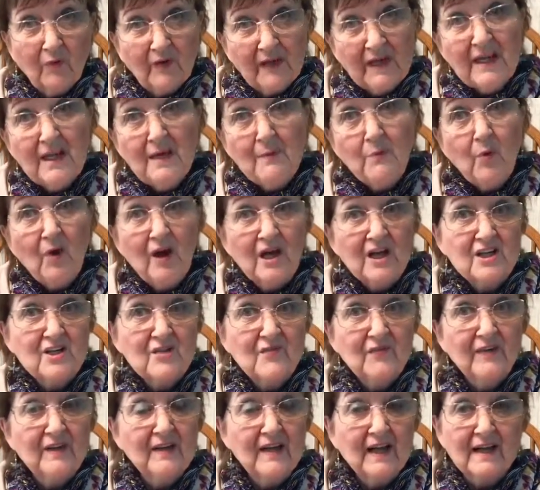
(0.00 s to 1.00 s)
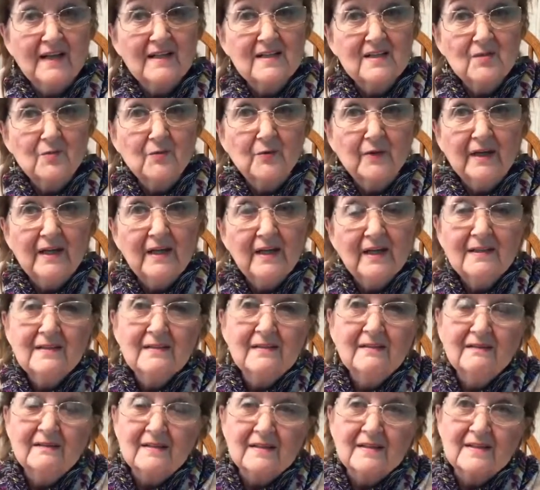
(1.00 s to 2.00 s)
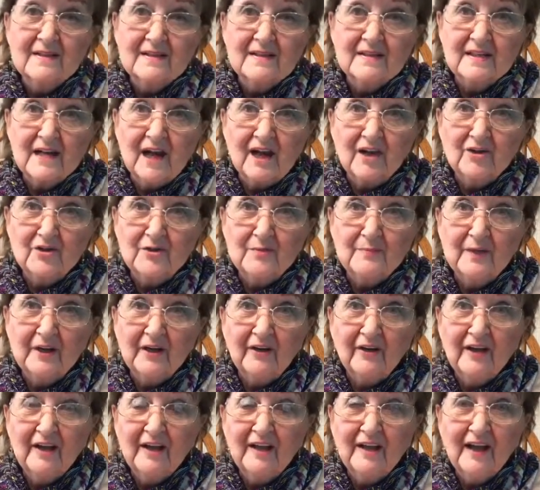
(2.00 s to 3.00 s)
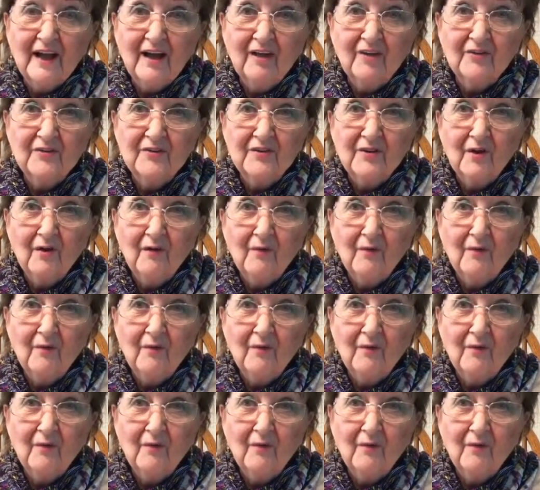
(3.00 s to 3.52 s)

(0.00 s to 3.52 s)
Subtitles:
keep watch for next week. This is Dr. Mary at Health to